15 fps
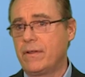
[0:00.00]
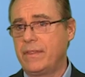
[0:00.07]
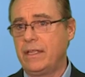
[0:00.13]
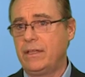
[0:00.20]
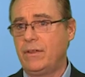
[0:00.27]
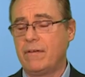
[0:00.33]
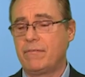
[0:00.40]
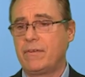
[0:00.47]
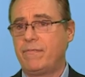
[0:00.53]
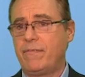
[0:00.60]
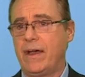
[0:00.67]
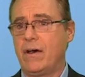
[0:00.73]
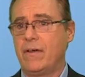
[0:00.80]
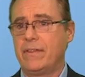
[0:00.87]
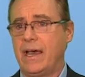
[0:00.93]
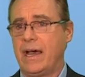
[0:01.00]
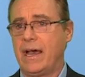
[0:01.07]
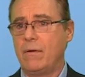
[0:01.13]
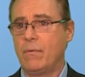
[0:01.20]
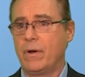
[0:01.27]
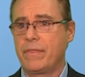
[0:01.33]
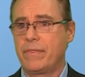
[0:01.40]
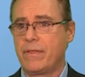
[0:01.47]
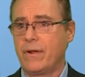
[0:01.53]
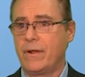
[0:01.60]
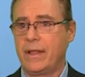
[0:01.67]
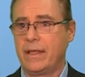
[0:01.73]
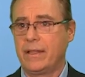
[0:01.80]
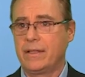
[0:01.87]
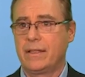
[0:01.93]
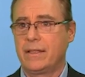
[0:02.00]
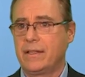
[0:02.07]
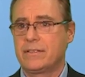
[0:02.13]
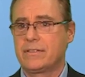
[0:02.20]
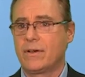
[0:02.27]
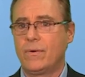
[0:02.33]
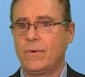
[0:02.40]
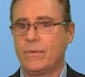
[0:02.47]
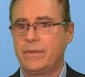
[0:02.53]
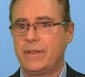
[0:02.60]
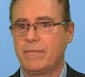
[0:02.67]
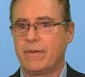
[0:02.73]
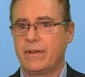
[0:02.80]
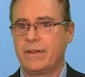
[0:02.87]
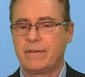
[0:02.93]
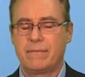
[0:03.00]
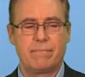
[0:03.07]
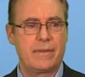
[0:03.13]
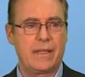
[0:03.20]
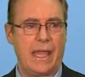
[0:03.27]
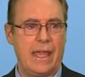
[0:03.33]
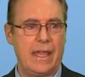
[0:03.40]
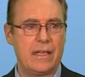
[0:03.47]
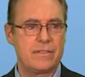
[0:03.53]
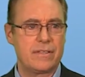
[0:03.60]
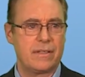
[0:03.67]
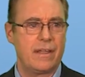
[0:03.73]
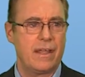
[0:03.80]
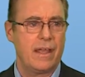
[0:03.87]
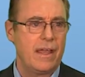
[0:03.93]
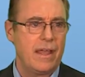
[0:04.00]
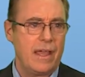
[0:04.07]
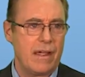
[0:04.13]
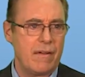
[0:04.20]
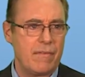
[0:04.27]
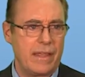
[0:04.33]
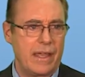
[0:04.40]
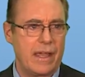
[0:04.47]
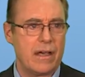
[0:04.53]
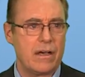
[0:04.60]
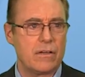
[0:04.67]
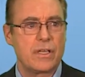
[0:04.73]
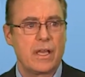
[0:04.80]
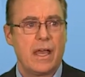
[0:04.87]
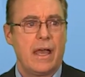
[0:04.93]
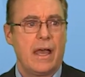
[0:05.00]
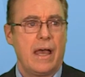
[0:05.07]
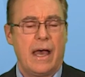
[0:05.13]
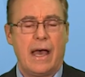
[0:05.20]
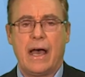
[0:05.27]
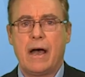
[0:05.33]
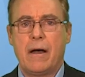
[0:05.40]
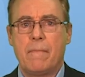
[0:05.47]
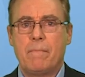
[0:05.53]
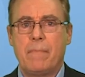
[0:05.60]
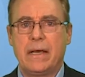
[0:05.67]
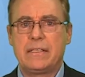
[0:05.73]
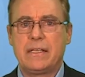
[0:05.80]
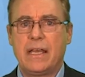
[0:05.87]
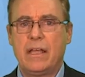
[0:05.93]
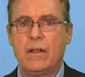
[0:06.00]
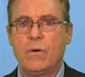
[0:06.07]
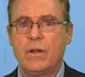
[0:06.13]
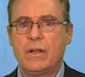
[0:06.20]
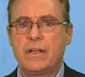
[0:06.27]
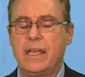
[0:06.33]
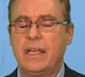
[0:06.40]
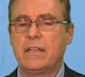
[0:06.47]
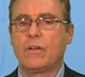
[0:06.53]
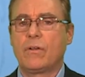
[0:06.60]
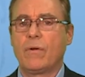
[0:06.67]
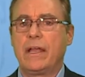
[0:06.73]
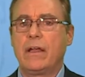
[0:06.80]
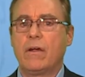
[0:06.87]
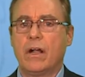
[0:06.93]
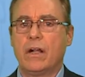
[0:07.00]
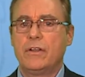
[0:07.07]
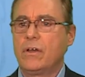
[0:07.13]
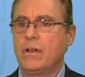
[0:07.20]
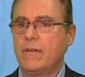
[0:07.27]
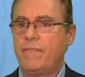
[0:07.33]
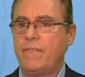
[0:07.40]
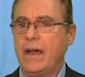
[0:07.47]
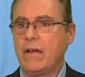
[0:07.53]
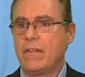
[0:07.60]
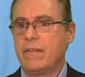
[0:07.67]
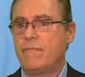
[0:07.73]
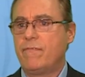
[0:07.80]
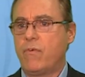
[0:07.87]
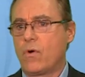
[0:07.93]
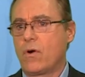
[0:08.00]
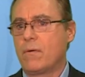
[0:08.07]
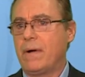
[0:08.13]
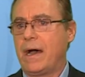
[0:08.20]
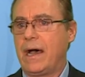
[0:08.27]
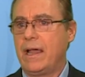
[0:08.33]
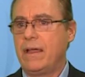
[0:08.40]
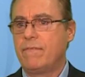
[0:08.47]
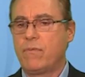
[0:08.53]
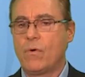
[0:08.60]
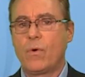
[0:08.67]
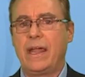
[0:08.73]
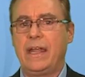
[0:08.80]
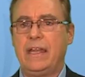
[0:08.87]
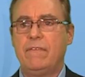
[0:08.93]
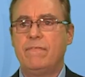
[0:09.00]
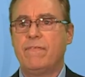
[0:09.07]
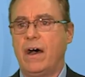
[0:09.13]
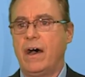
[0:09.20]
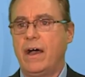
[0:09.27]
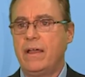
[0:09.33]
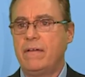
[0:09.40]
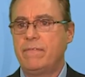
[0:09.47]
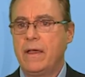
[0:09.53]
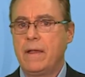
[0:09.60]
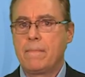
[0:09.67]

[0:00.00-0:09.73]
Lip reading: then you have to file the I-130, and that's a whole different case and everything else. But in order to get the green card, you're going to file the form I-485.